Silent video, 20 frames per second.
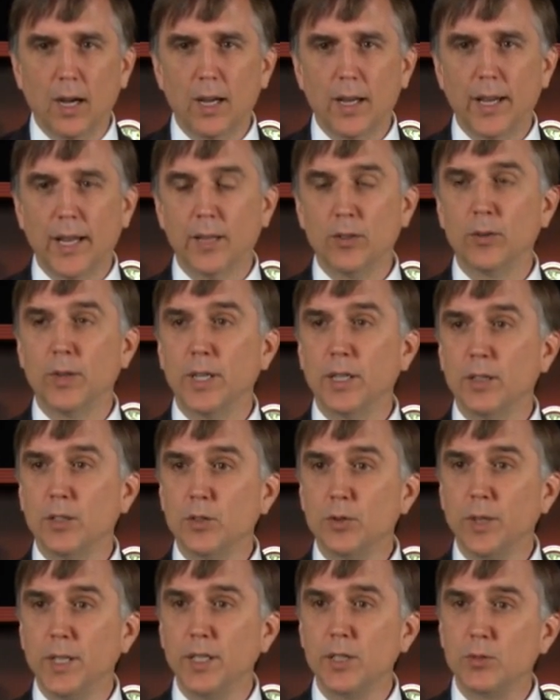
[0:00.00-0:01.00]
entering into
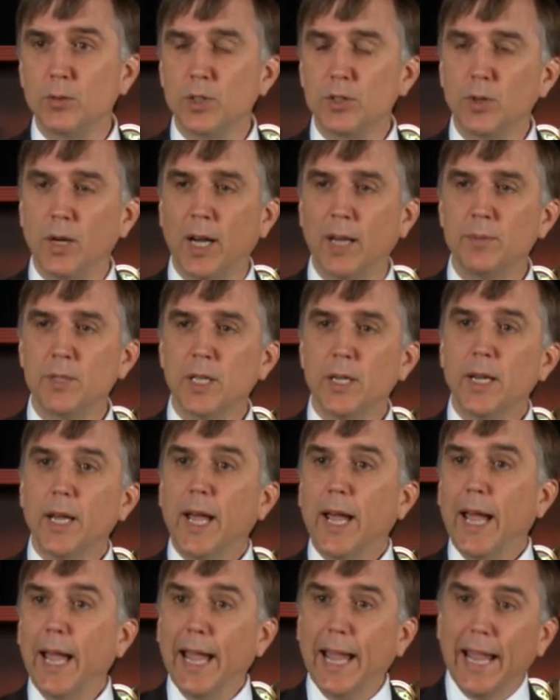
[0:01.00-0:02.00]
treaties with tribes.
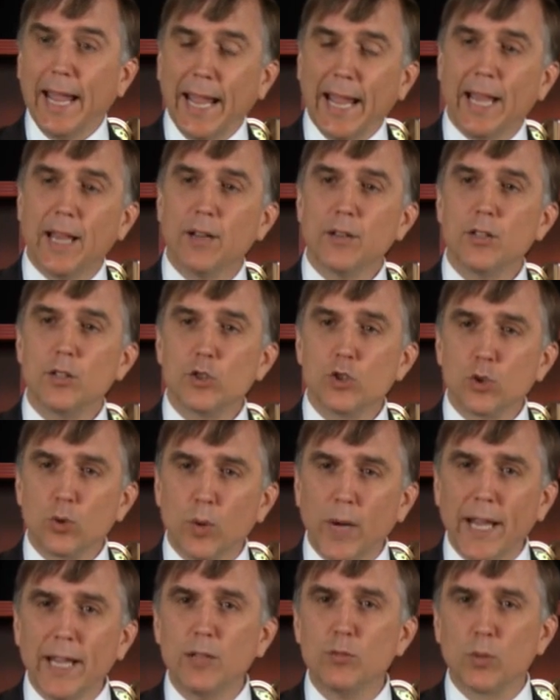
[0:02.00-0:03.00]
And
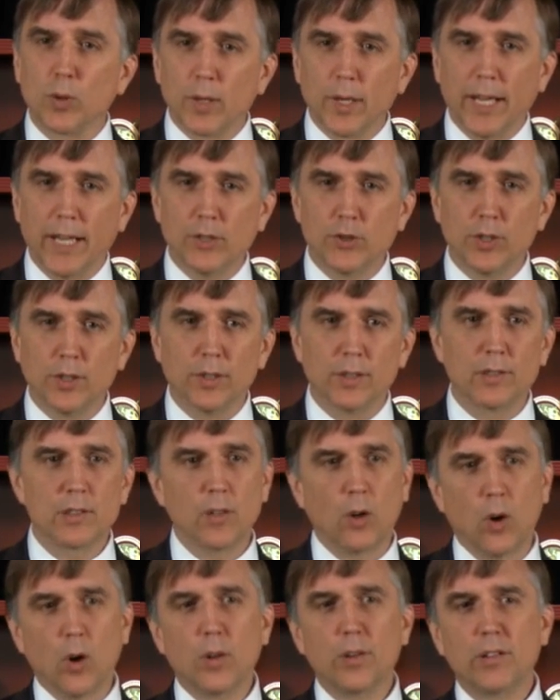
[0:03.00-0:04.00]
trade relations
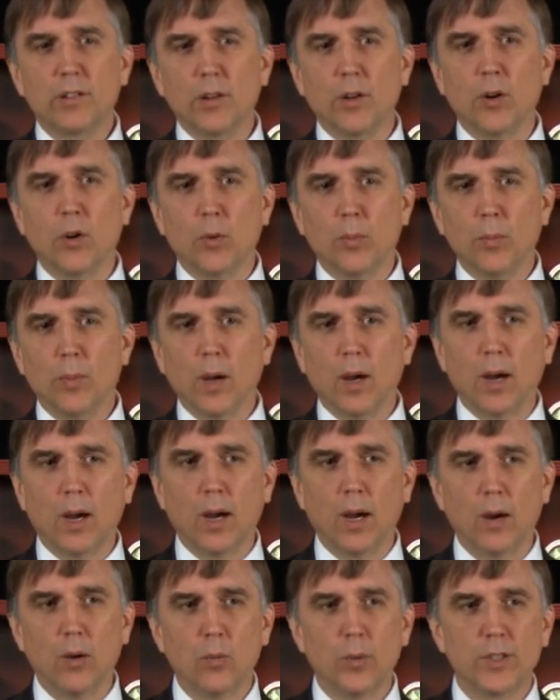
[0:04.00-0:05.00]
also,
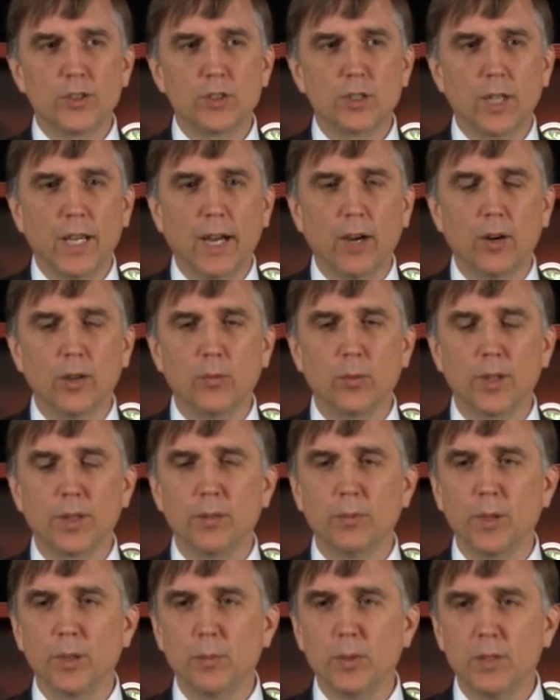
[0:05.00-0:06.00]
which carried with
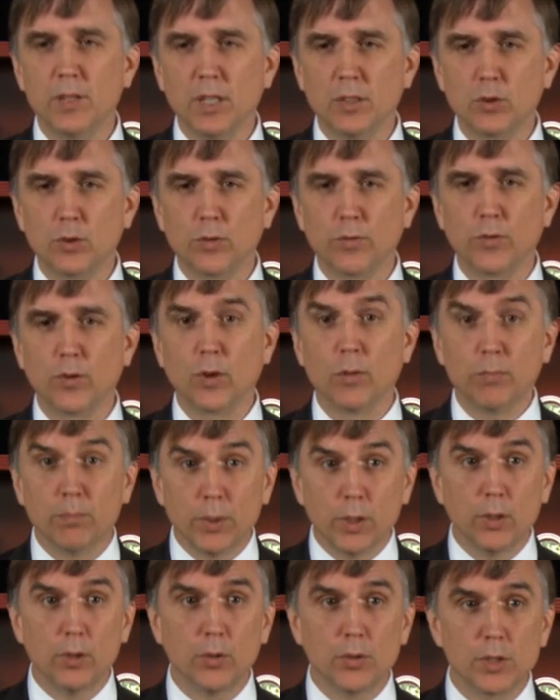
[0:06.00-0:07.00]
them the potential for
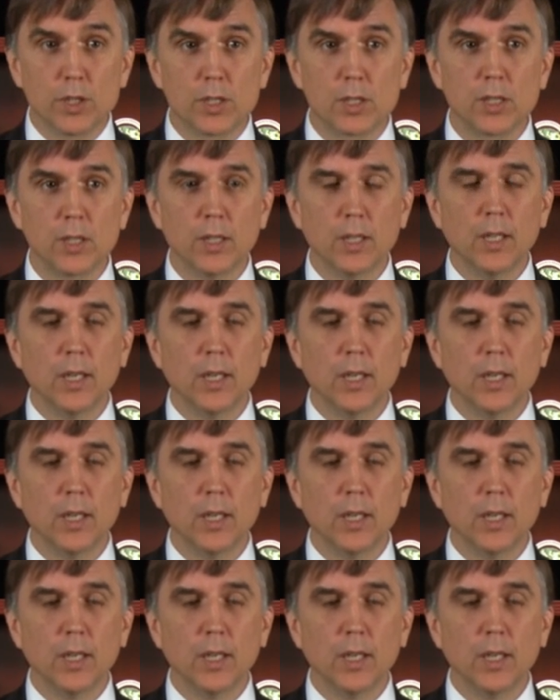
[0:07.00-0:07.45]
abuse